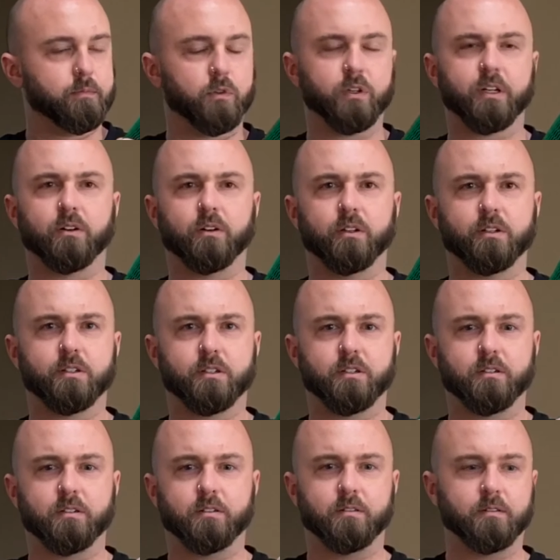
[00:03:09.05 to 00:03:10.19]
What do they call
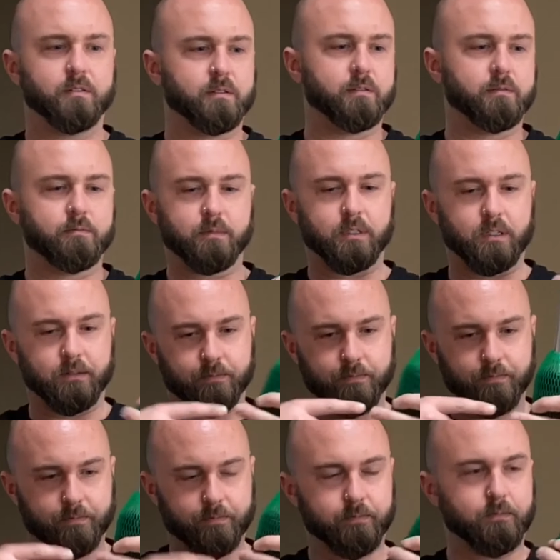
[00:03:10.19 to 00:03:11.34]
this? No,
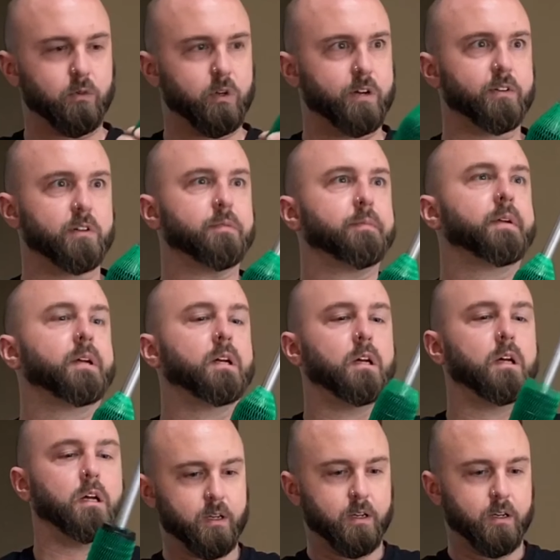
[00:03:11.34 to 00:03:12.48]
whatever.
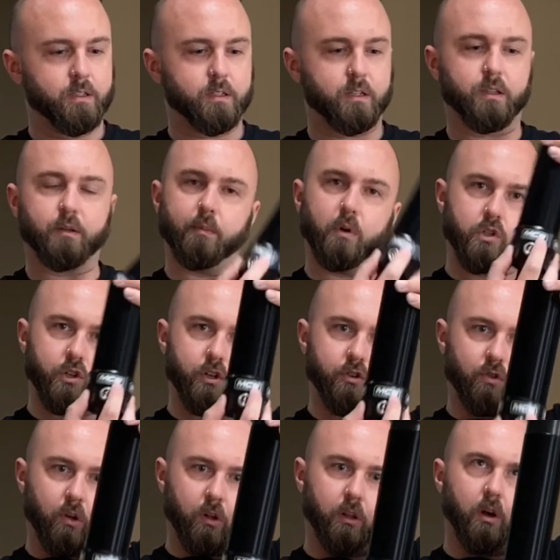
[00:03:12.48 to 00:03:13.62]
Let's get the motion
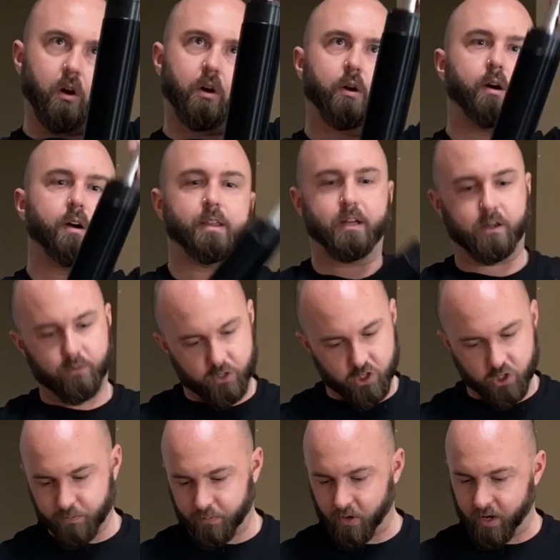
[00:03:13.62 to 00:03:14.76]
control logo on there, which
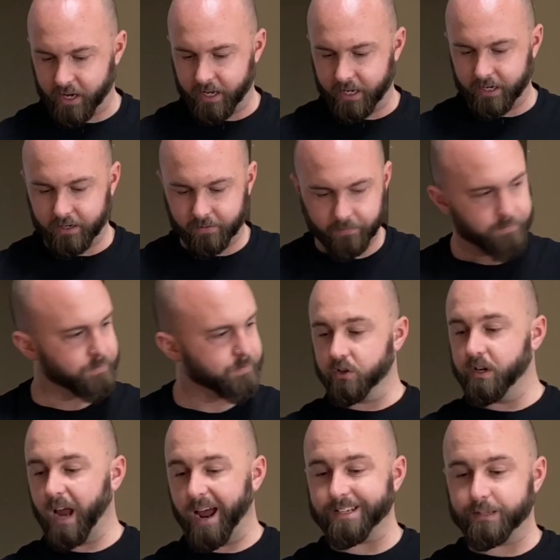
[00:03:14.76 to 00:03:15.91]
is pretty. These
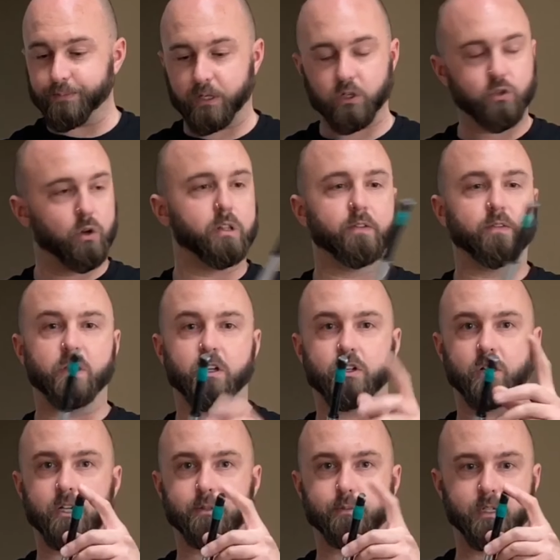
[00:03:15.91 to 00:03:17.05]
are nice because all of the
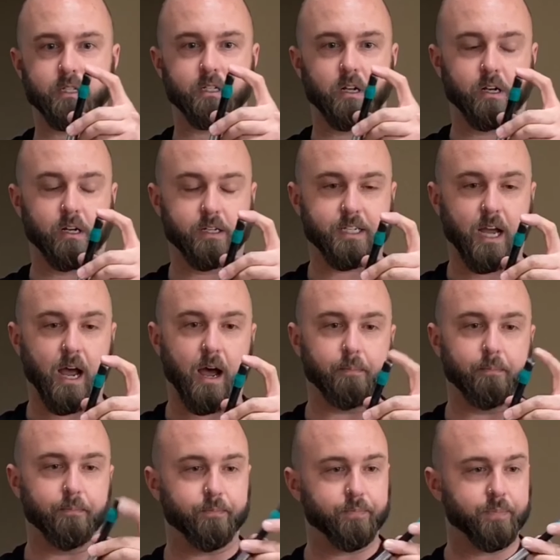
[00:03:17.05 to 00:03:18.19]
adjustments done on
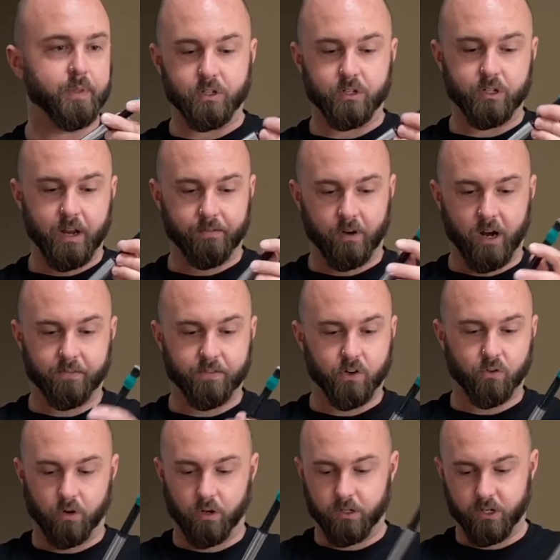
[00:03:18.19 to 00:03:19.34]
top, so you never have to
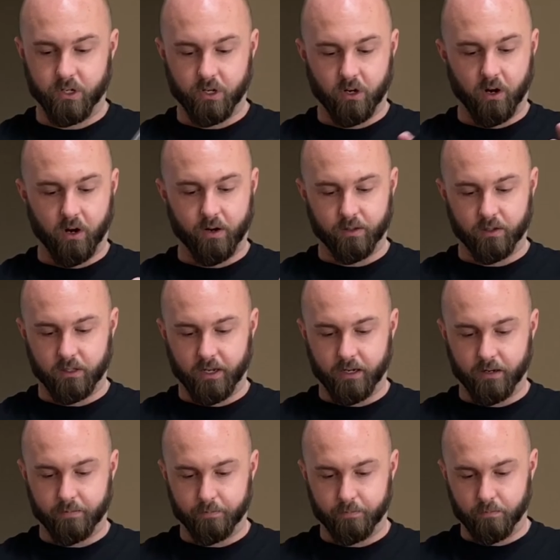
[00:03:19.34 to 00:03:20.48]
crawl into the car and look like
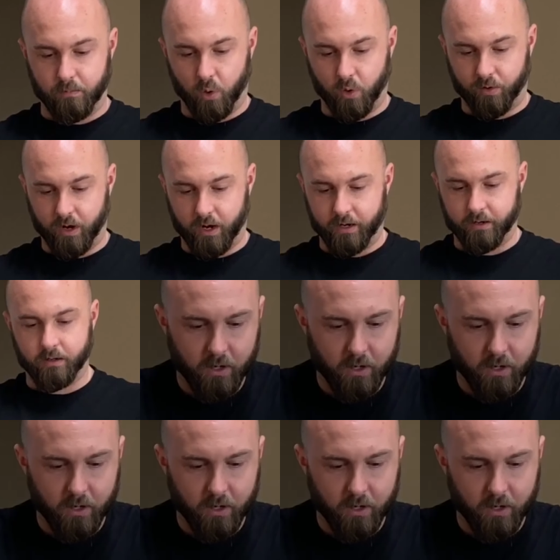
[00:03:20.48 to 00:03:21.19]
a moron.